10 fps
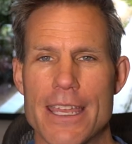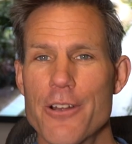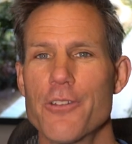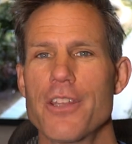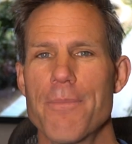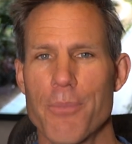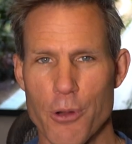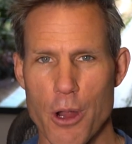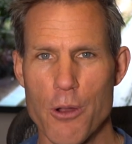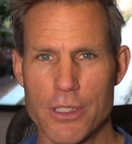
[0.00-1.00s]
Here's a
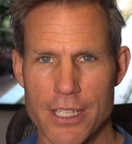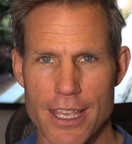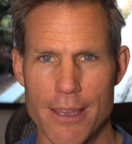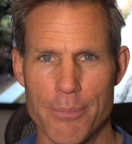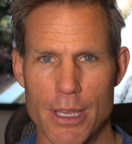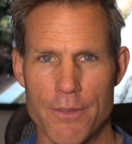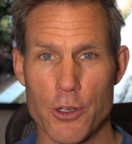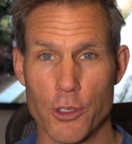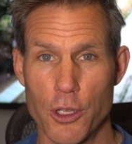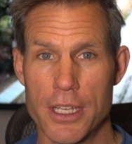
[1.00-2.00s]
pro tip if
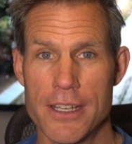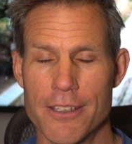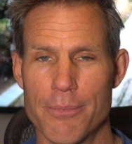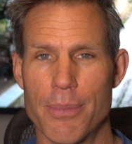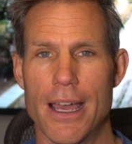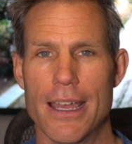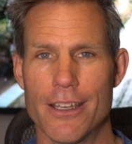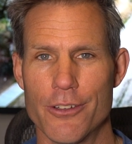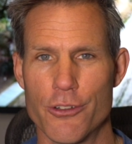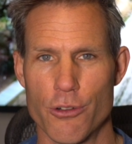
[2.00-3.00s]
you're looking to buy
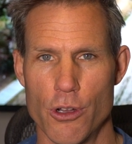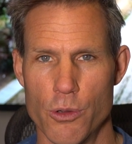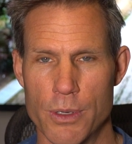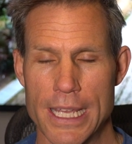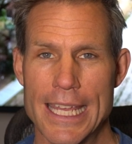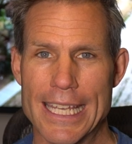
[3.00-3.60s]
a drone.